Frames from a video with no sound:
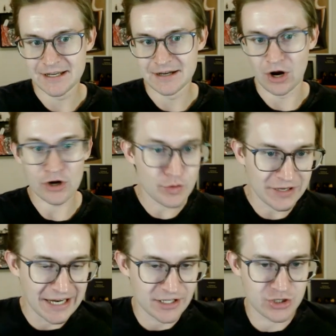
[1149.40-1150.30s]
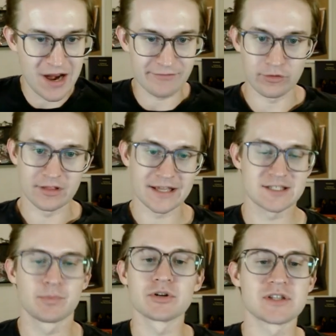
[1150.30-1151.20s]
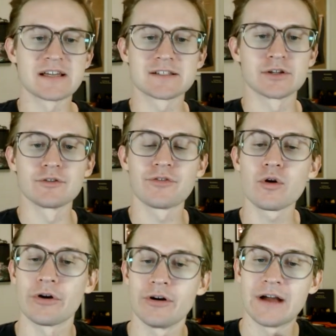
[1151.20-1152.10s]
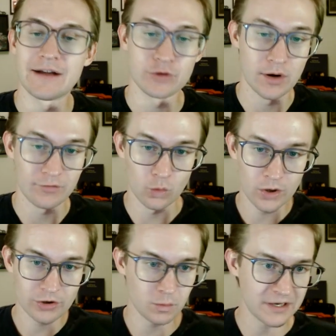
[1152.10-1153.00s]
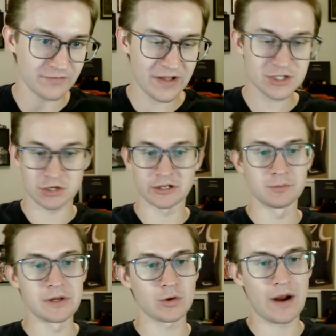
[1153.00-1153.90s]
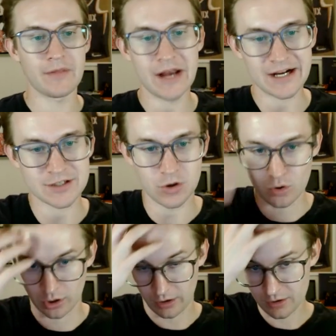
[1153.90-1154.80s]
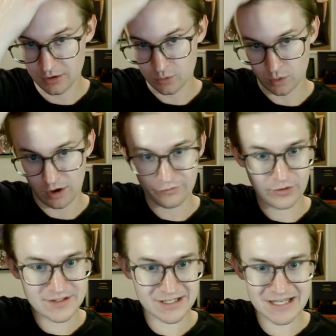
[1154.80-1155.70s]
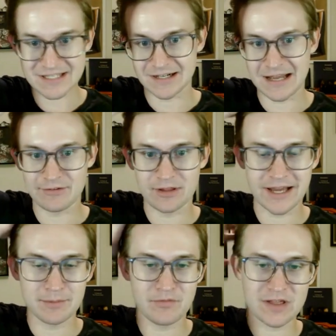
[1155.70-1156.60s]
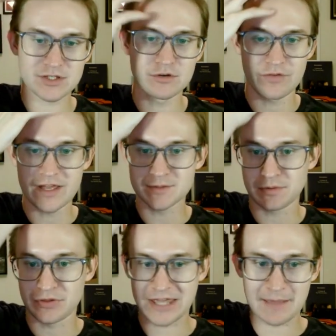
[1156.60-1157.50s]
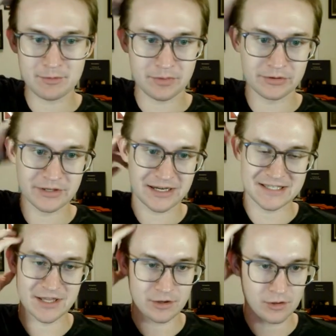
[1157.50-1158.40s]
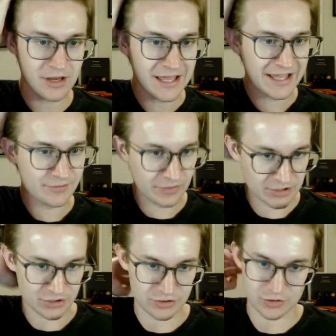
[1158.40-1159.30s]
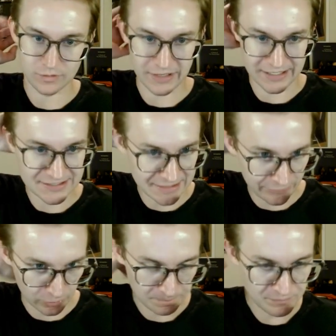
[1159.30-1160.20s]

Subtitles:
Are you the kind of driver that likes to push things a little further? Have you ever wondered what adventure could be around the next corner? Well, our friends at Nissan have a lineup of SUVs with the capability to take your adventure to the next level.